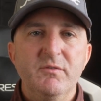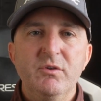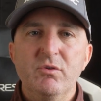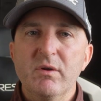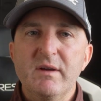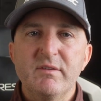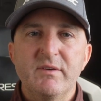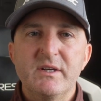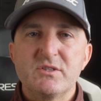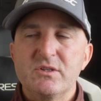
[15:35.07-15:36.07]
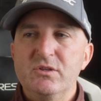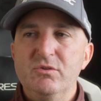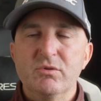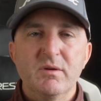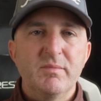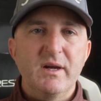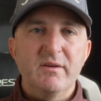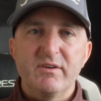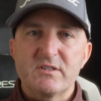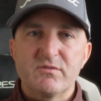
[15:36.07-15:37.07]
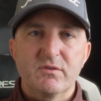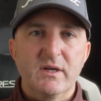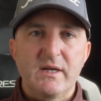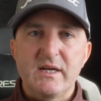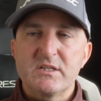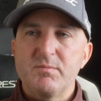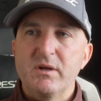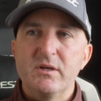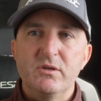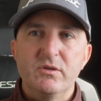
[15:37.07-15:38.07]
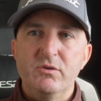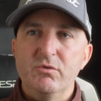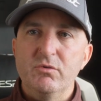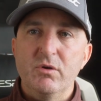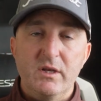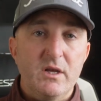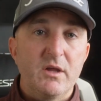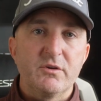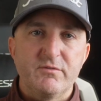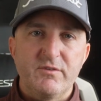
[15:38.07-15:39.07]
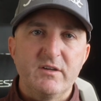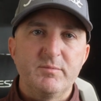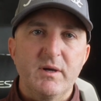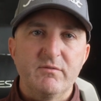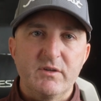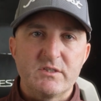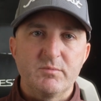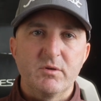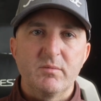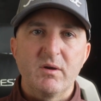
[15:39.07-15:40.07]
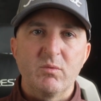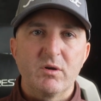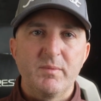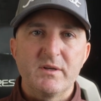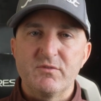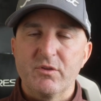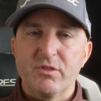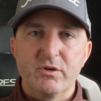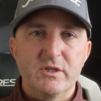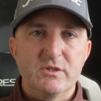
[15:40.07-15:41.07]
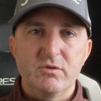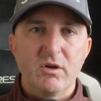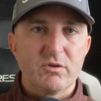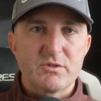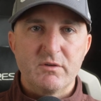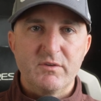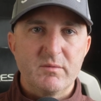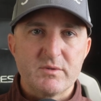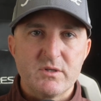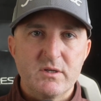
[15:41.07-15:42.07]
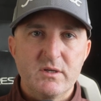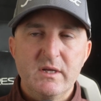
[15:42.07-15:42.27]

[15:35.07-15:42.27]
If you don't have a vise, you can buy a vise for like, I just bought another 5-pound vise to put on my workbench for $32 off Amazon.